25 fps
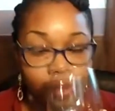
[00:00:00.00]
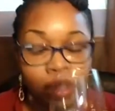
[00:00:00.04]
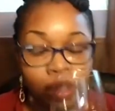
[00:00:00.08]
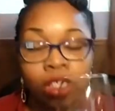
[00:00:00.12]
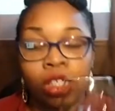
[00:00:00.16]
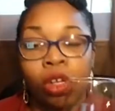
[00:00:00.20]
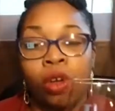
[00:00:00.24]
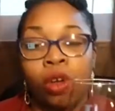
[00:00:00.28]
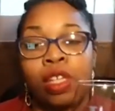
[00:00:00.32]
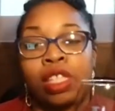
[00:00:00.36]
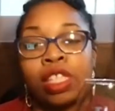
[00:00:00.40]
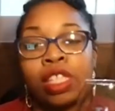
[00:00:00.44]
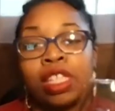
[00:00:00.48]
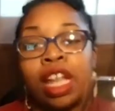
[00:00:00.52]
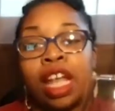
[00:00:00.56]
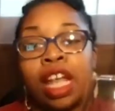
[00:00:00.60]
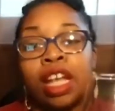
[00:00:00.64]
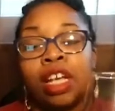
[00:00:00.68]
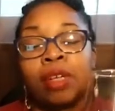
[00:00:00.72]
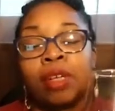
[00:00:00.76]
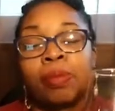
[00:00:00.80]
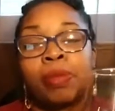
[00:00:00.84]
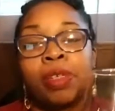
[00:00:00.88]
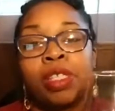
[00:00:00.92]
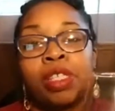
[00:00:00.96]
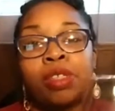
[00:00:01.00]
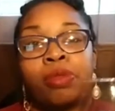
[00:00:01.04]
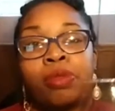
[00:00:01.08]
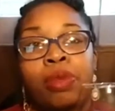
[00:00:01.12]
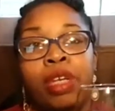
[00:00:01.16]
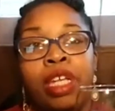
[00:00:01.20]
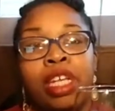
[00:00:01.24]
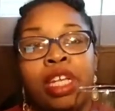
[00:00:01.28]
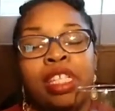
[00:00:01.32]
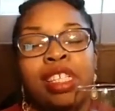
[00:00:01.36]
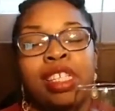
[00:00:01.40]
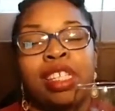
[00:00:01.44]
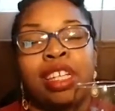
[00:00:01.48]
So it's not going to be
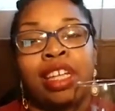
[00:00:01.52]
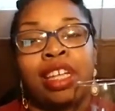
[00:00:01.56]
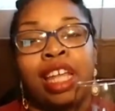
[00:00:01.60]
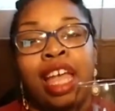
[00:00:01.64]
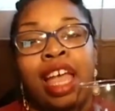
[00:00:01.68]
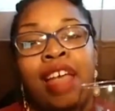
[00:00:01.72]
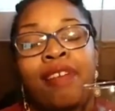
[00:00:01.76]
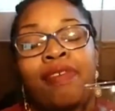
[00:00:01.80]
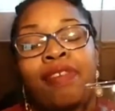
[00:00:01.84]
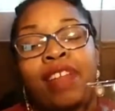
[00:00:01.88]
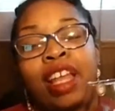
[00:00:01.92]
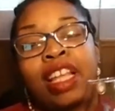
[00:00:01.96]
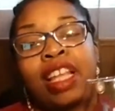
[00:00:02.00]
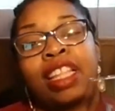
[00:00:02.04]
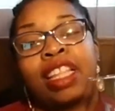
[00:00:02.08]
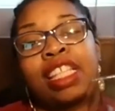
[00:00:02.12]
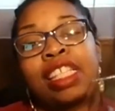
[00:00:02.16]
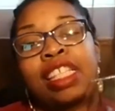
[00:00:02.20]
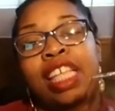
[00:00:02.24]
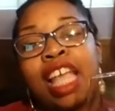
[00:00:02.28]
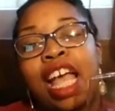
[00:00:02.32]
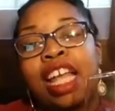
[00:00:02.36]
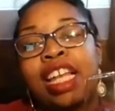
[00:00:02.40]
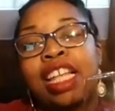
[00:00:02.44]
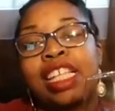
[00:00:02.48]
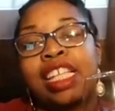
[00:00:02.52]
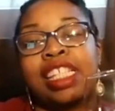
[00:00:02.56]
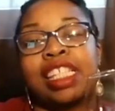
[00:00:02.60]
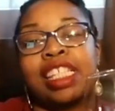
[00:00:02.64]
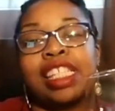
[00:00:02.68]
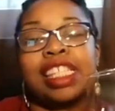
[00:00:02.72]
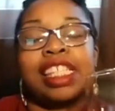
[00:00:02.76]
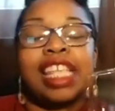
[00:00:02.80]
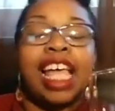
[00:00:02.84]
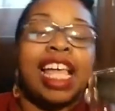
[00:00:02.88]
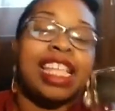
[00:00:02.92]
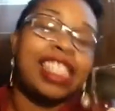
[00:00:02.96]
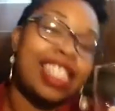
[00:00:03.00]
sweet. It's going to have like this kind of
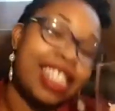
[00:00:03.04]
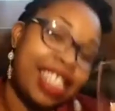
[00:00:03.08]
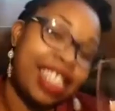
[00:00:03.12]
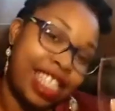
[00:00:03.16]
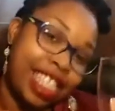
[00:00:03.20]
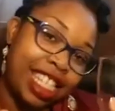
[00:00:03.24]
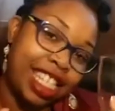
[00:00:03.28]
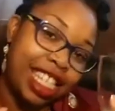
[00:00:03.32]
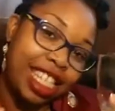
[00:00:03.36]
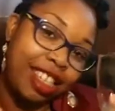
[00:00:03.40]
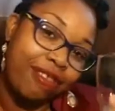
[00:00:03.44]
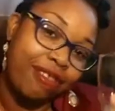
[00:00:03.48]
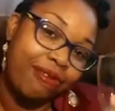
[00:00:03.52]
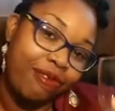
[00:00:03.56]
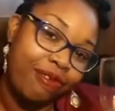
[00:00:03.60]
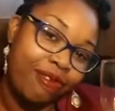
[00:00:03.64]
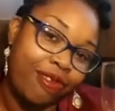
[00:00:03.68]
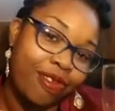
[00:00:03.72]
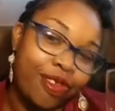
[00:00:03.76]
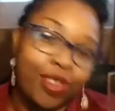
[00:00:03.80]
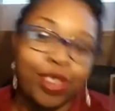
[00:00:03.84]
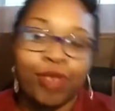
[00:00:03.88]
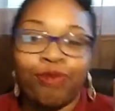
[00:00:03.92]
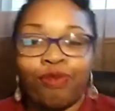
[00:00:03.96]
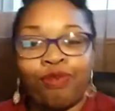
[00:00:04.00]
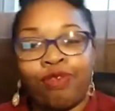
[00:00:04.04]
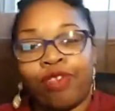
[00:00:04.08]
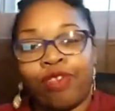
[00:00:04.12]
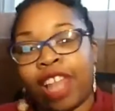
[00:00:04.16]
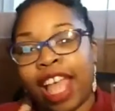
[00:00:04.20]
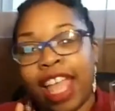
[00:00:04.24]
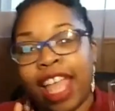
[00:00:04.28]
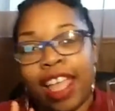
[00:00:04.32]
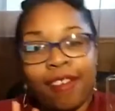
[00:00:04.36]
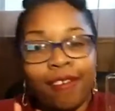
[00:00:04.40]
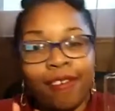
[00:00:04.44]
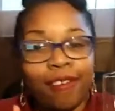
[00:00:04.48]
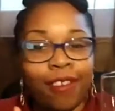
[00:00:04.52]
zesty
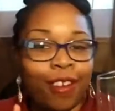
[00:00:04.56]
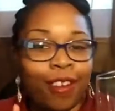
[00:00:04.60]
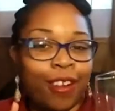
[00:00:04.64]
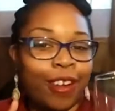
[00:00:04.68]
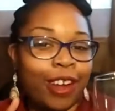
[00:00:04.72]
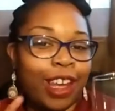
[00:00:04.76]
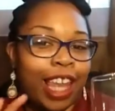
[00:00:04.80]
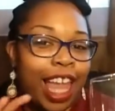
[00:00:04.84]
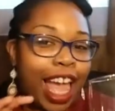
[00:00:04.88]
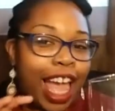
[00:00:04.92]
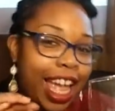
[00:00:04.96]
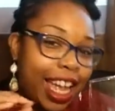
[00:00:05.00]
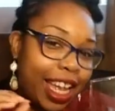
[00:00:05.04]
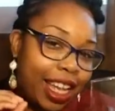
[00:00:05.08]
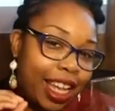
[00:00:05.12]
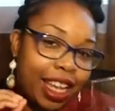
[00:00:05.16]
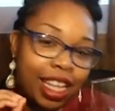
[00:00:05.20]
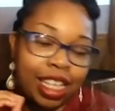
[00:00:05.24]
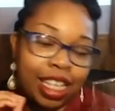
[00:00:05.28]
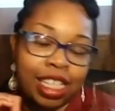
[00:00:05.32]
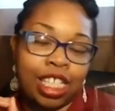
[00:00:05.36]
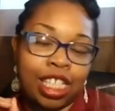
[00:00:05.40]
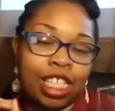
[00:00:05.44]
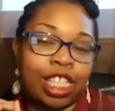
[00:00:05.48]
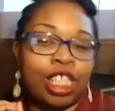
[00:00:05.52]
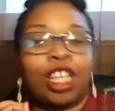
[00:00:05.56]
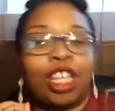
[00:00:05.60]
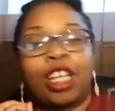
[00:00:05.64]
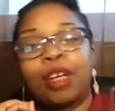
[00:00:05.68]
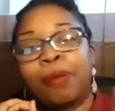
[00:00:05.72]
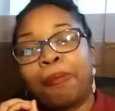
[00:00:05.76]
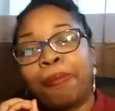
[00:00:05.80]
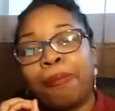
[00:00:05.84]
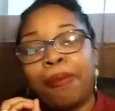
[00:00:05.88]
flavor. Like it's going to